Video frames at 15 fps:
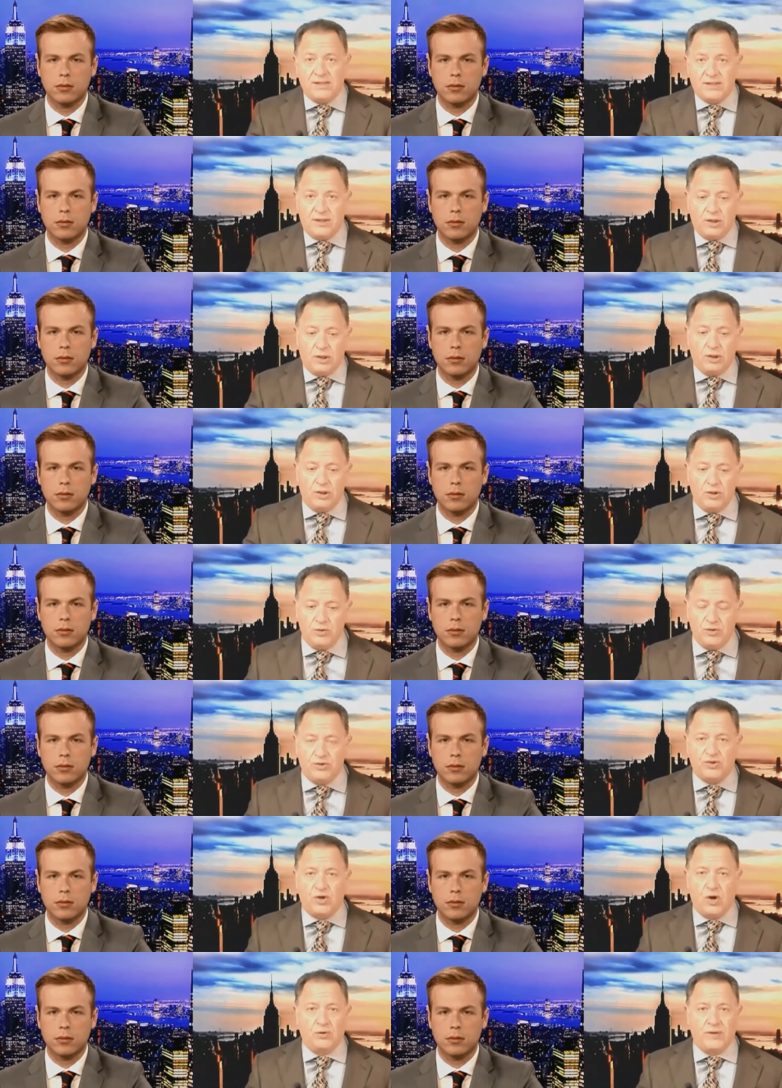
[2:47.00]
Speaker 1: He's going to
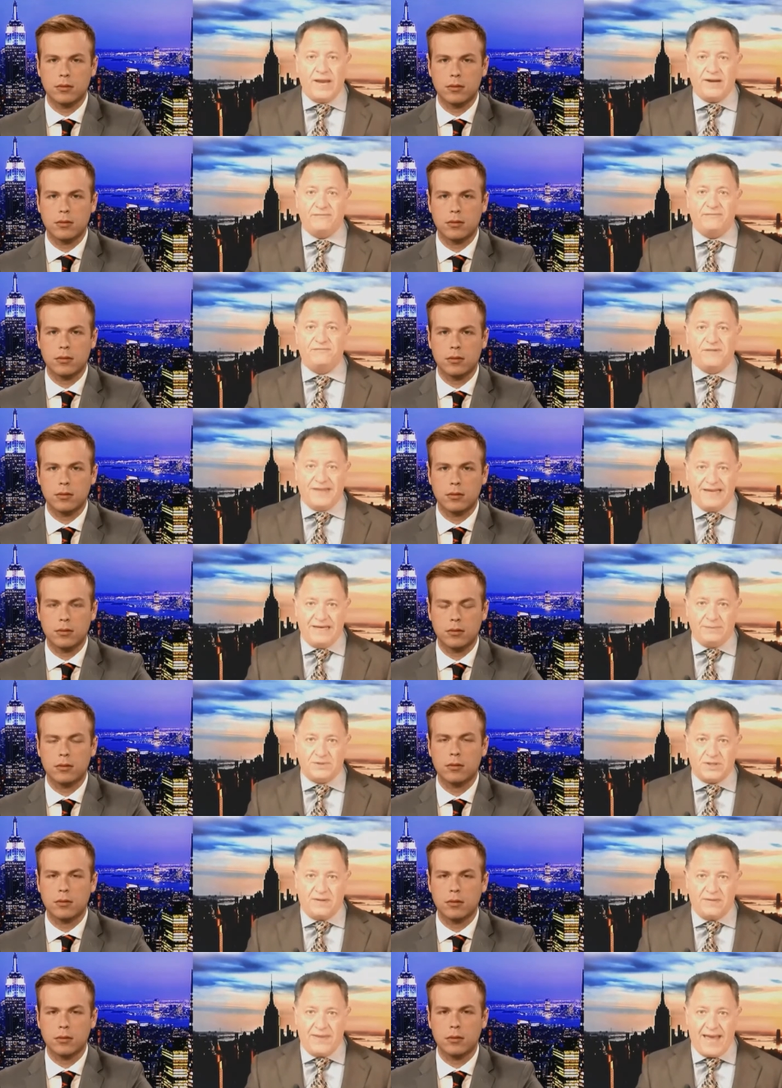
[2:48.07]
lose, go down in
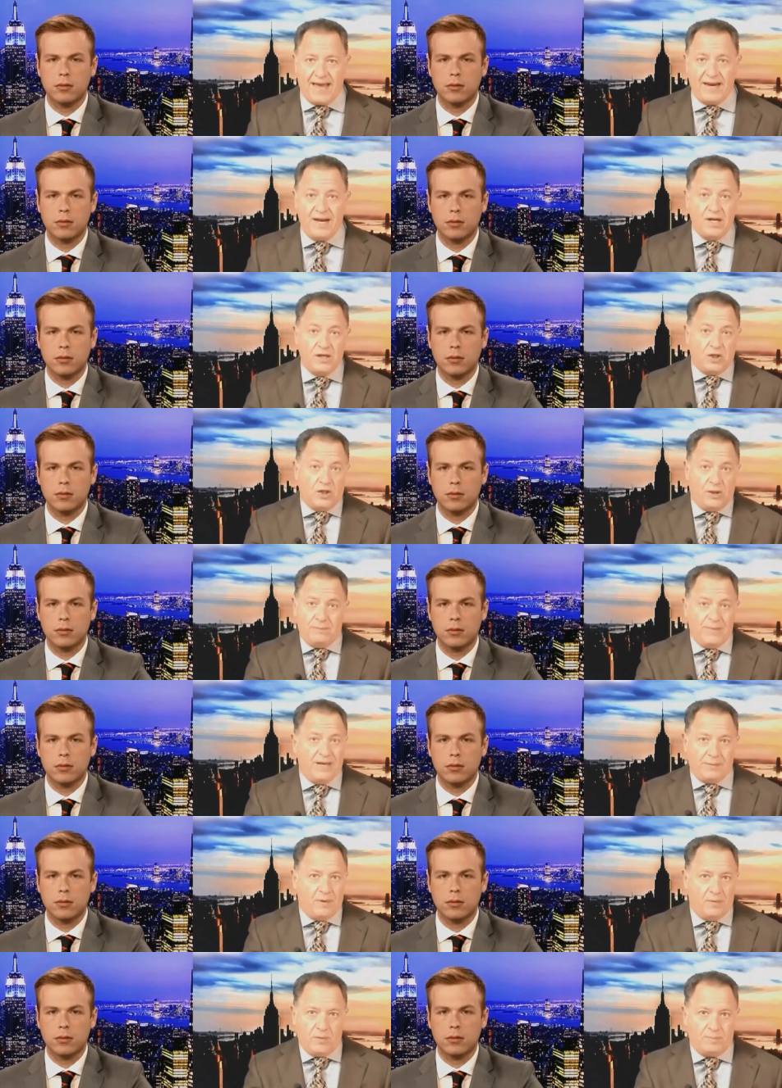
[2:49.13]
flames on that. So the
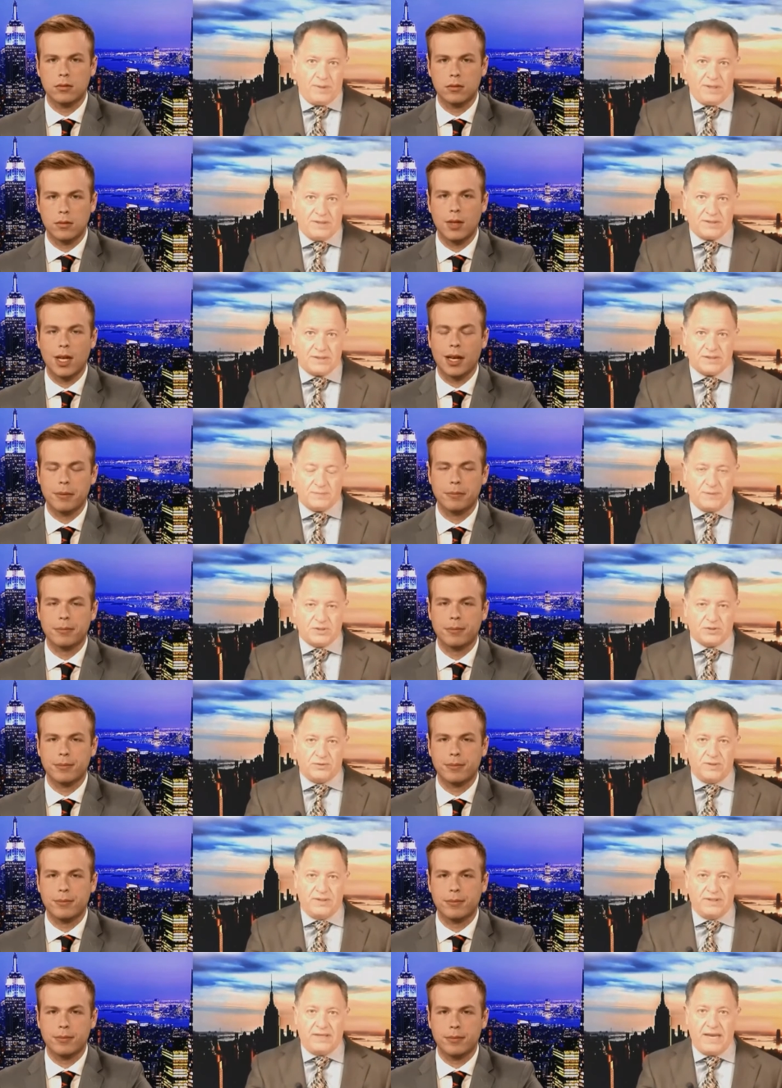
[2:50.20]
minimum would be a
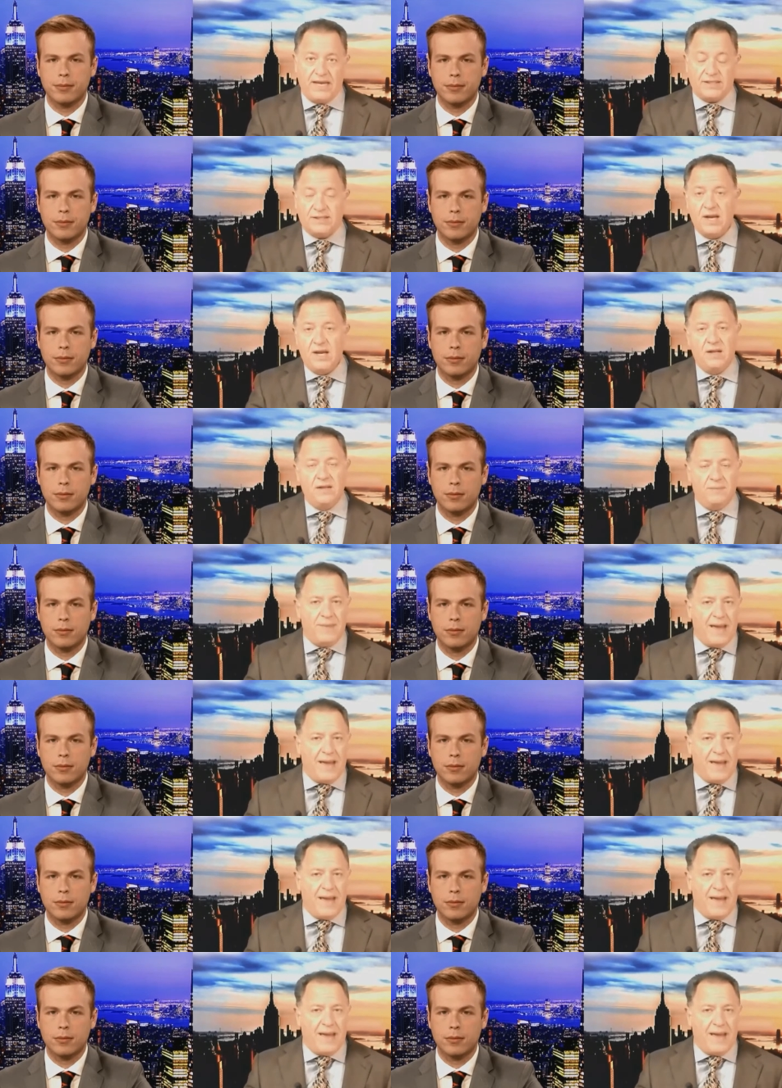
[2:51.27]
dismissal in the case.